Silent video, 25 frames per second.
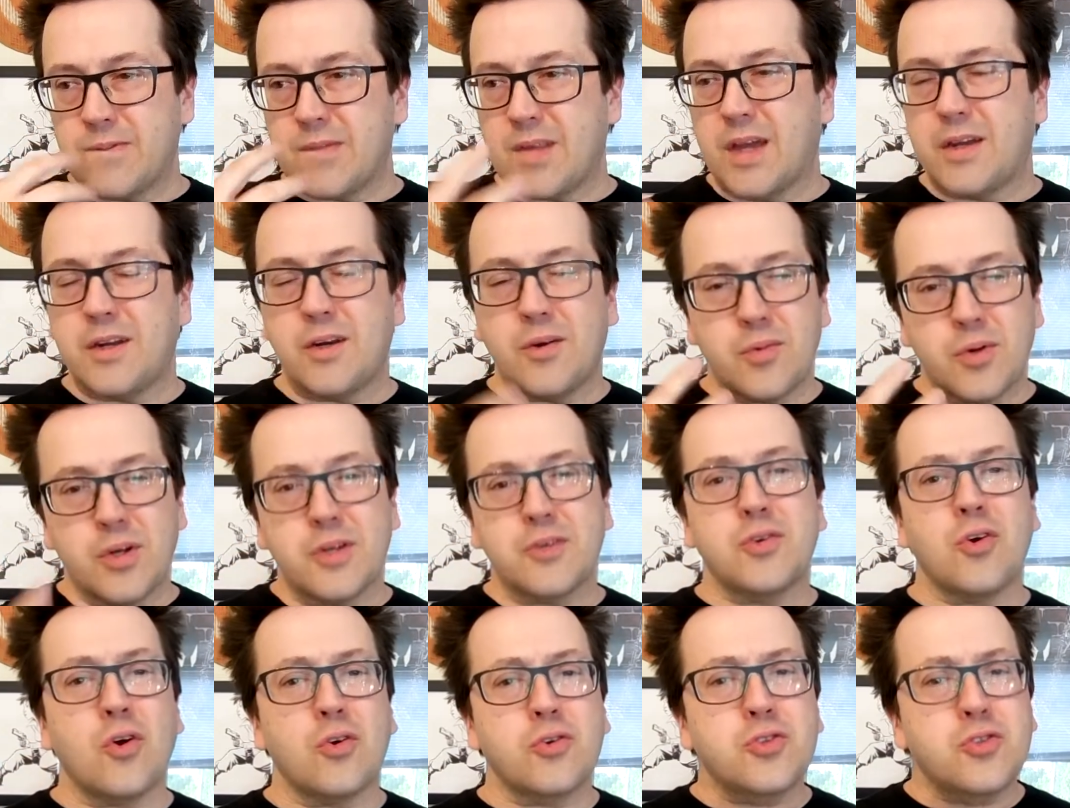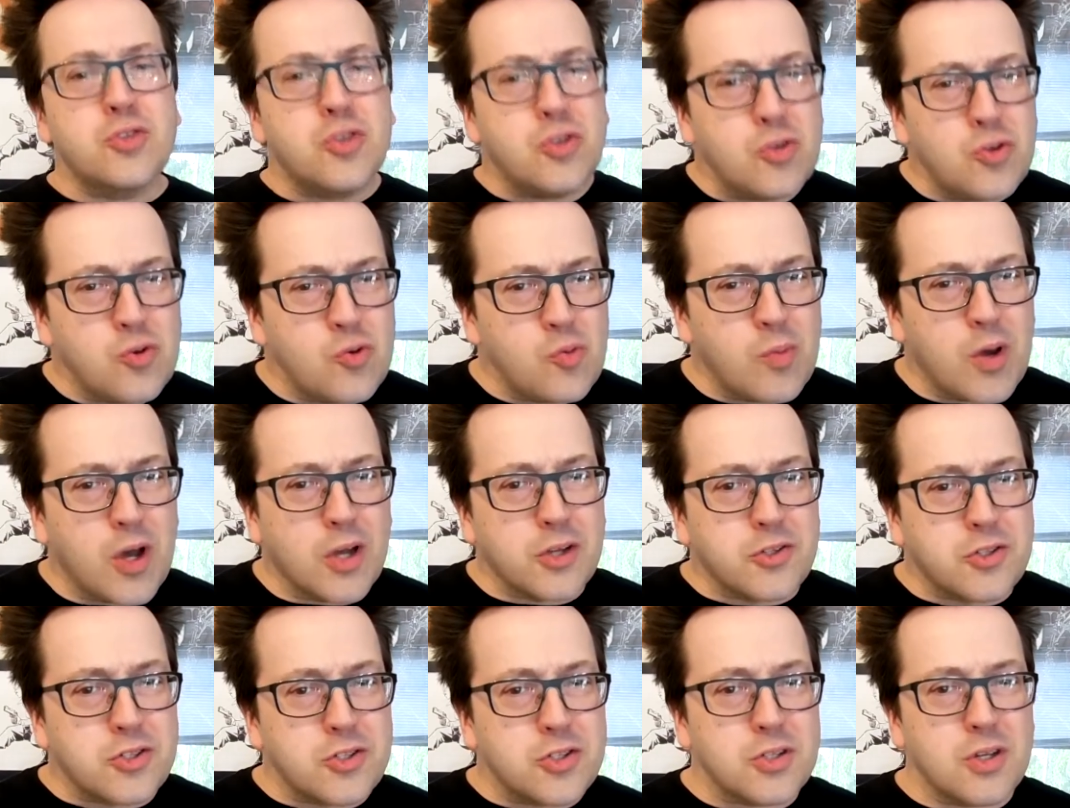I don't want to talk too
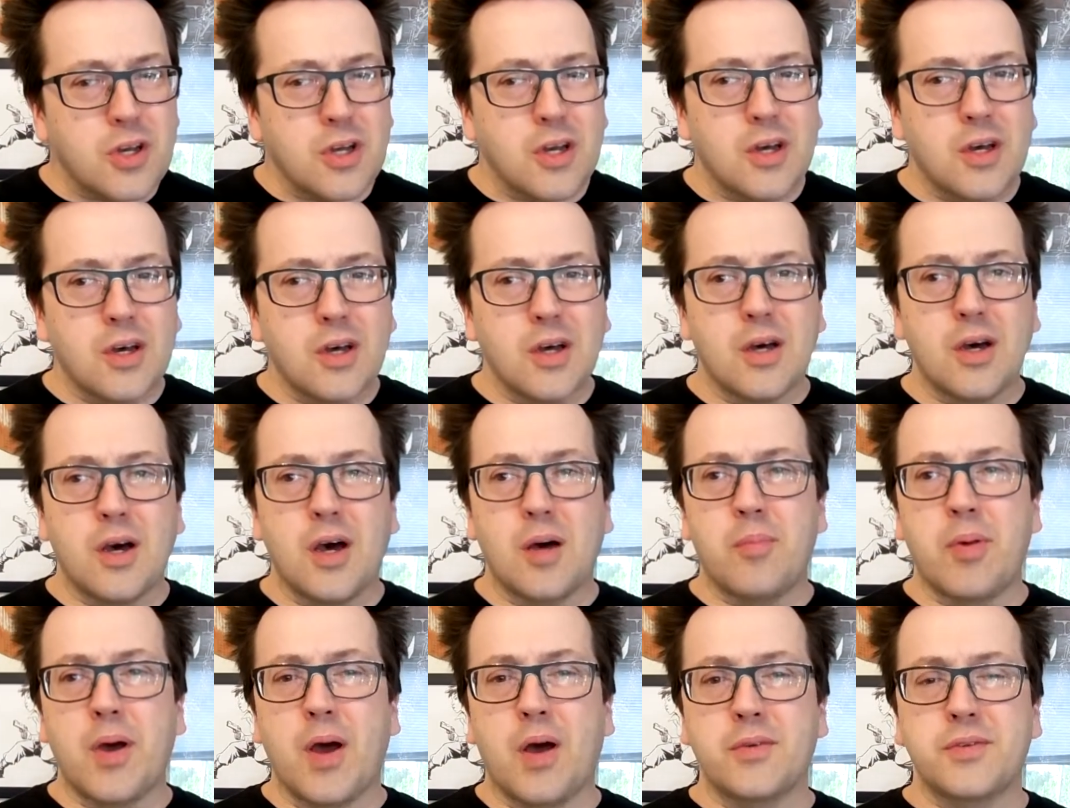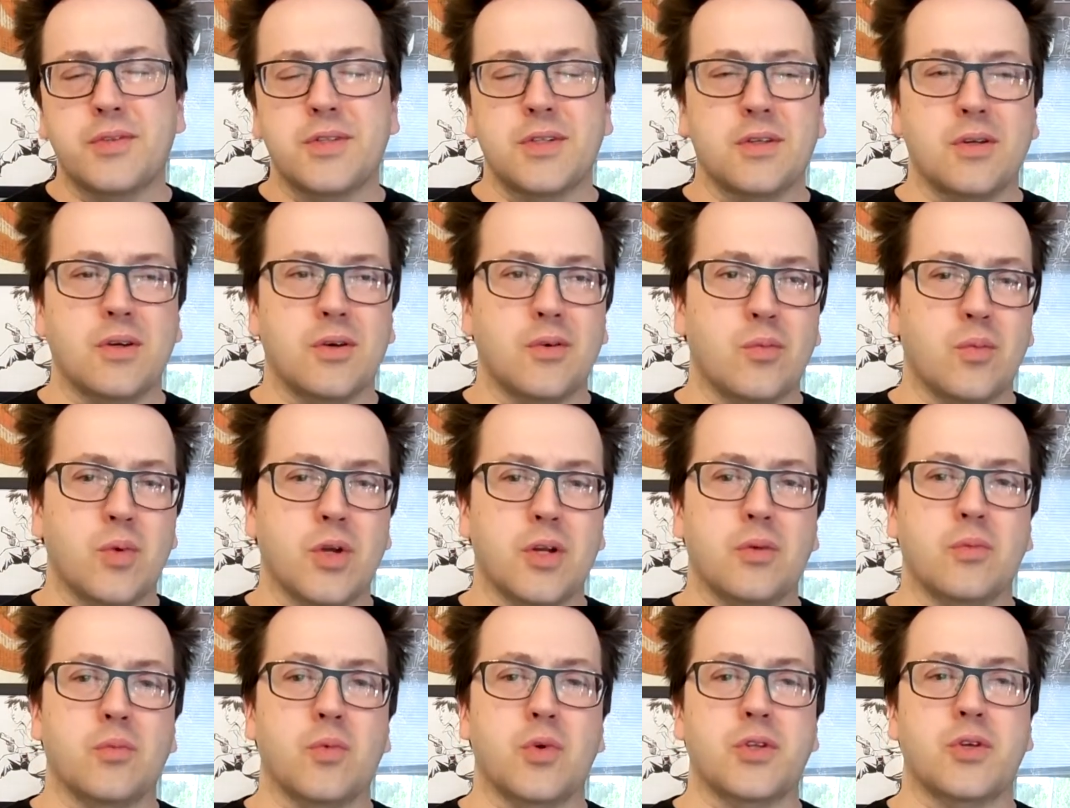much about
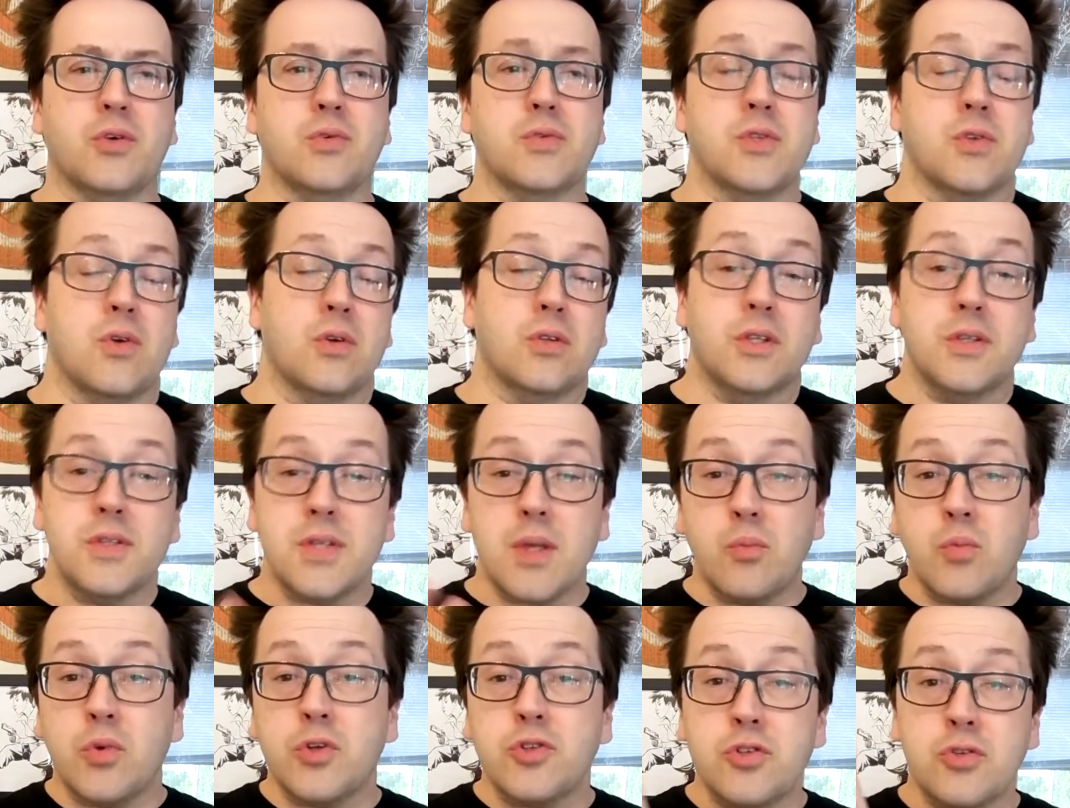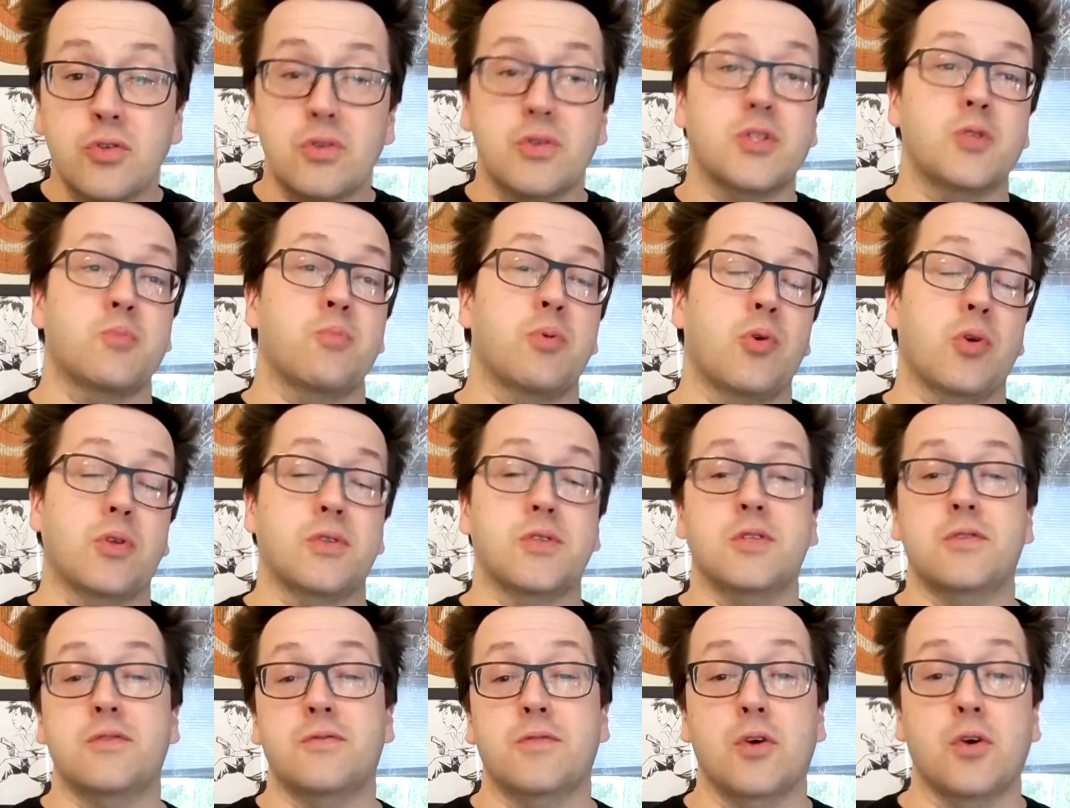what goes on, because I want you to
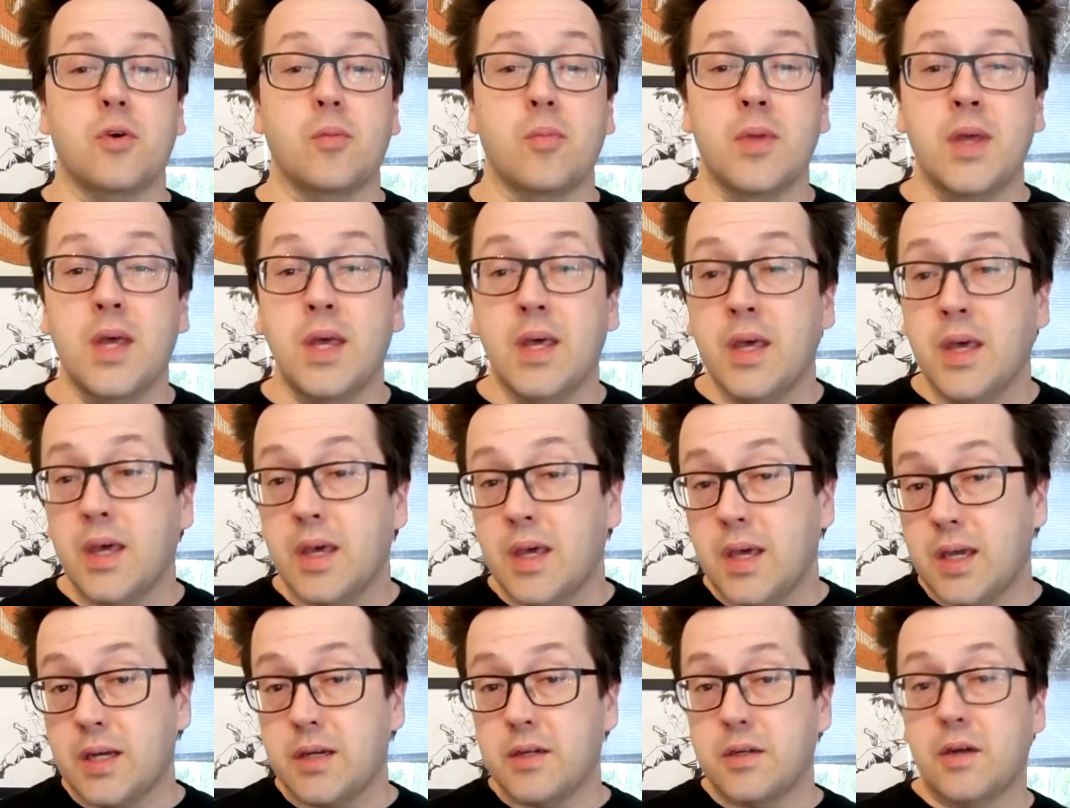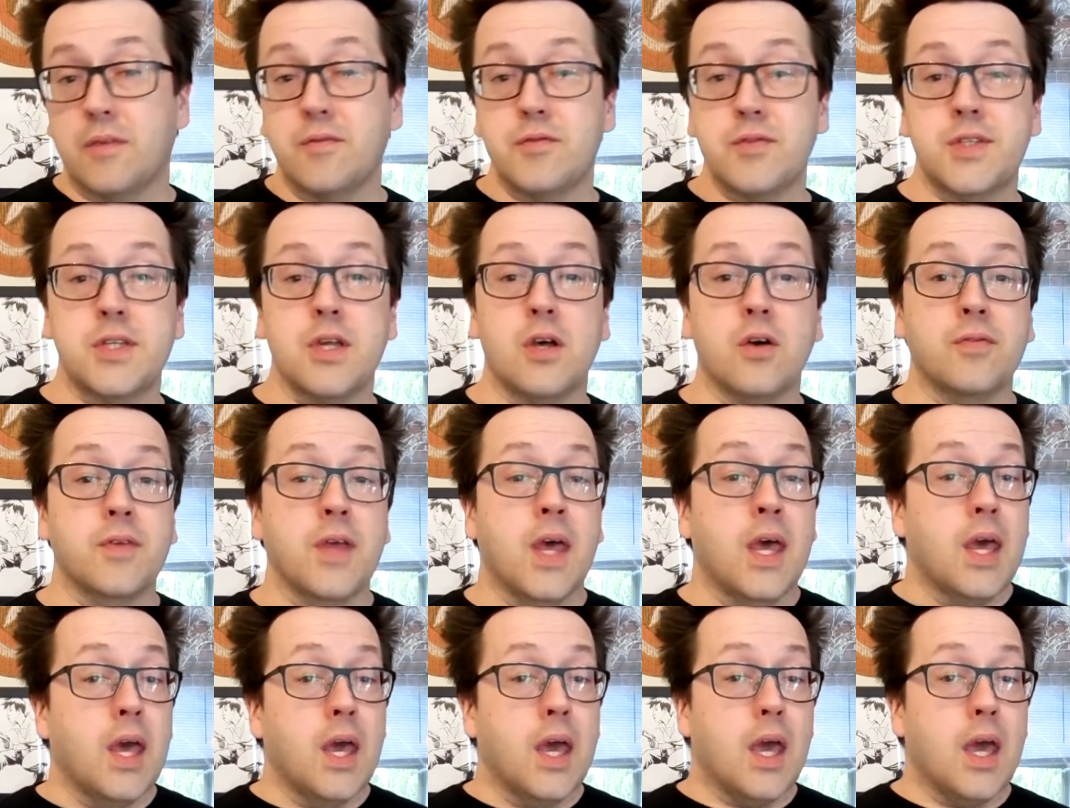experience this film in and of itself.